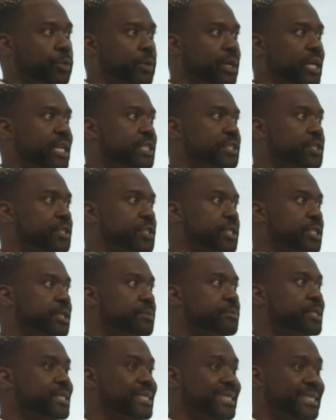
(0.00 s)

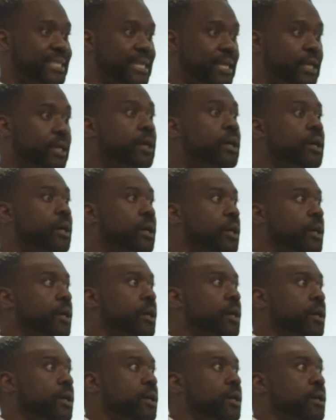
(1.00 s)
relationships to see.
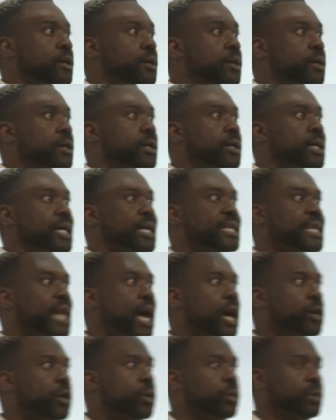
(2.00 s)
And
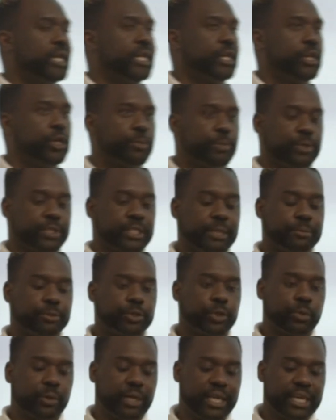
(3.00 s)
not only new
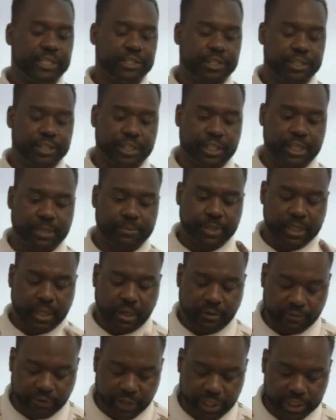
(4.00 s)
perceptual relationships
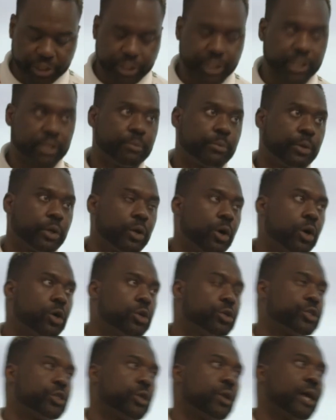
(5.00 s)
of vision, but
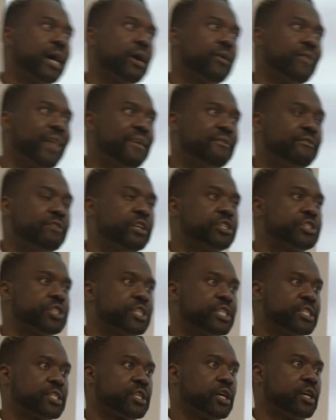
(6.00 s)
also how that
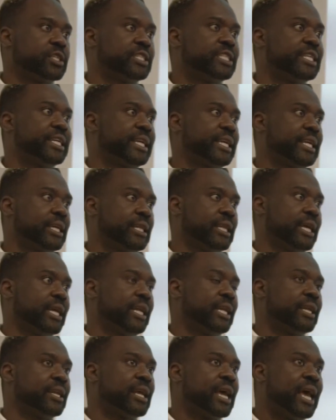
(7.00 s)
vision is
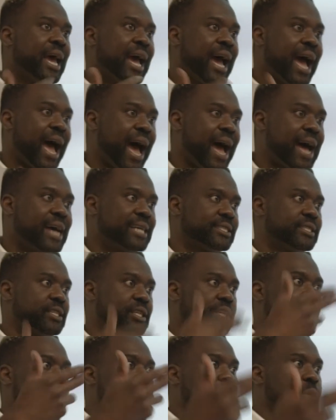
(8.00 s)
articulated as the
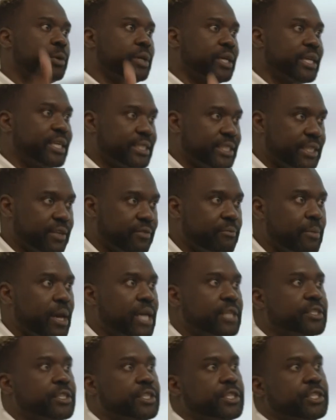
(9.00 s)
communicative
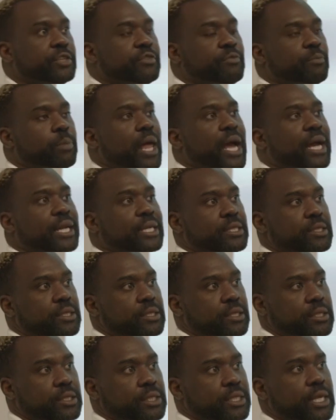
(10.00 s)
message of
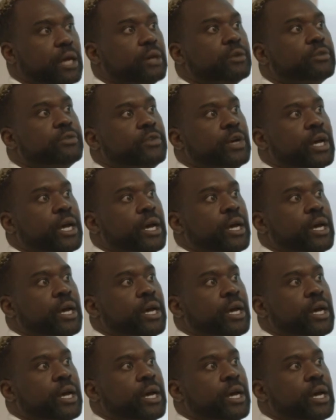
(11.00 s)
blackness itself,